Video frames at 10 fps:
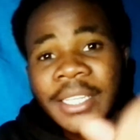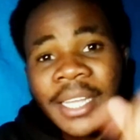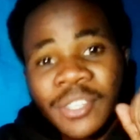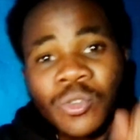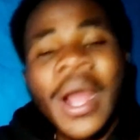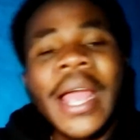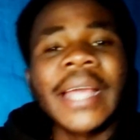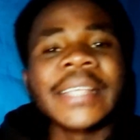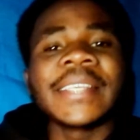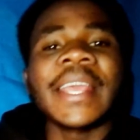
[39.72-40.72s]
that's why
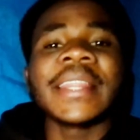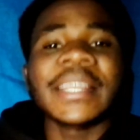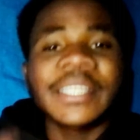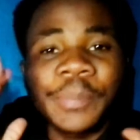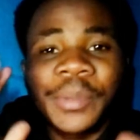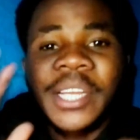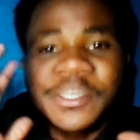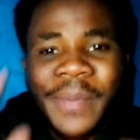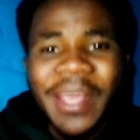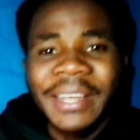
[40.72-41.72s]
I say that beard
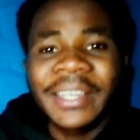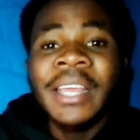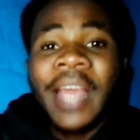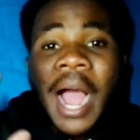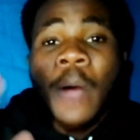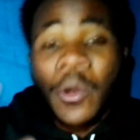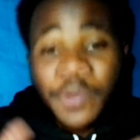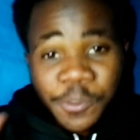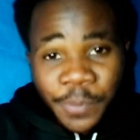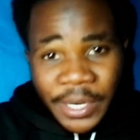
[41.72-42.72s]
men are well
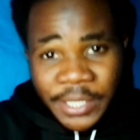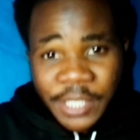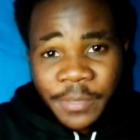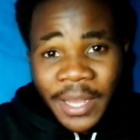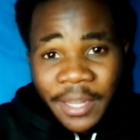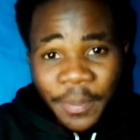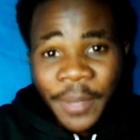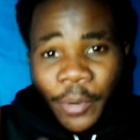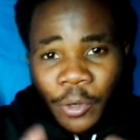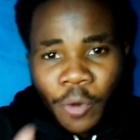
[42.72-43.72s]
respected by the
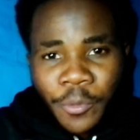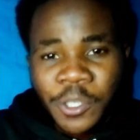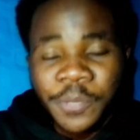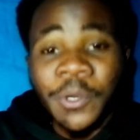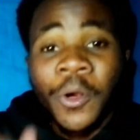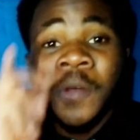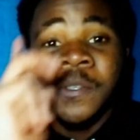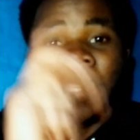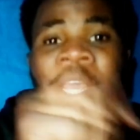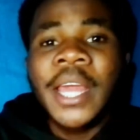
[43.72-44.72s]
people in community
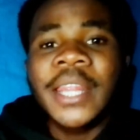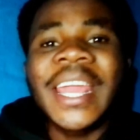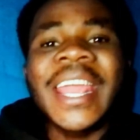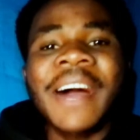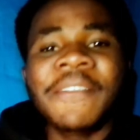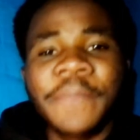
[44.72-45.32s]
because they have